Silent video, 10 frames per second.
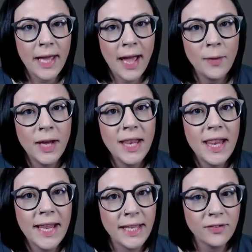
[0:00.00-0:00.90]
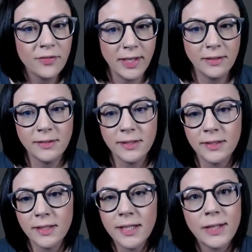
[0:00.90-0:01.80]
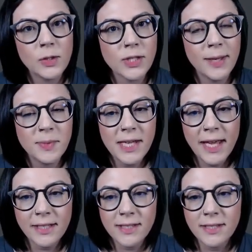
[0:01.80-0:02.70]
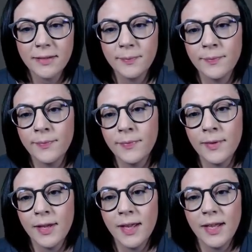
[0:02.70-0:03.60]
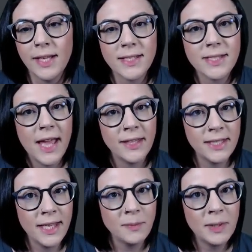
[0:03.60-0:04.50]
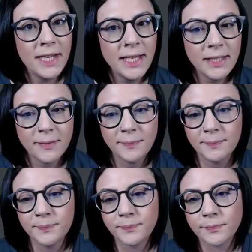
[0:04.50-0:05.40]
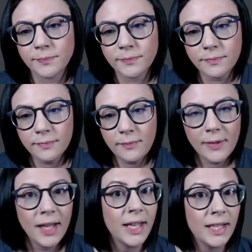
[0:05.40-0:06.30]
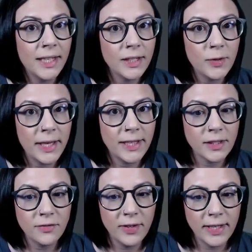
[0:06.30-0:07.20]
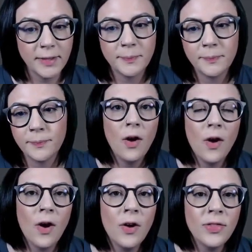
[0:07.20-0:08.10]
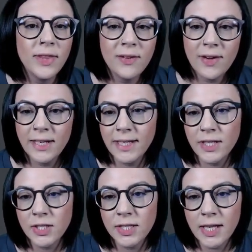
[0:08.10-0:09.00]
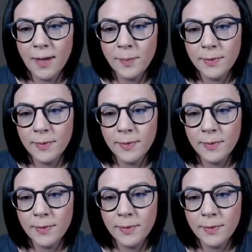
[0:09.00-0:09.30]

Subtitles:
our link field. Click on Type Text. Let's add the name Link and click Create and Configure. On the validation tab,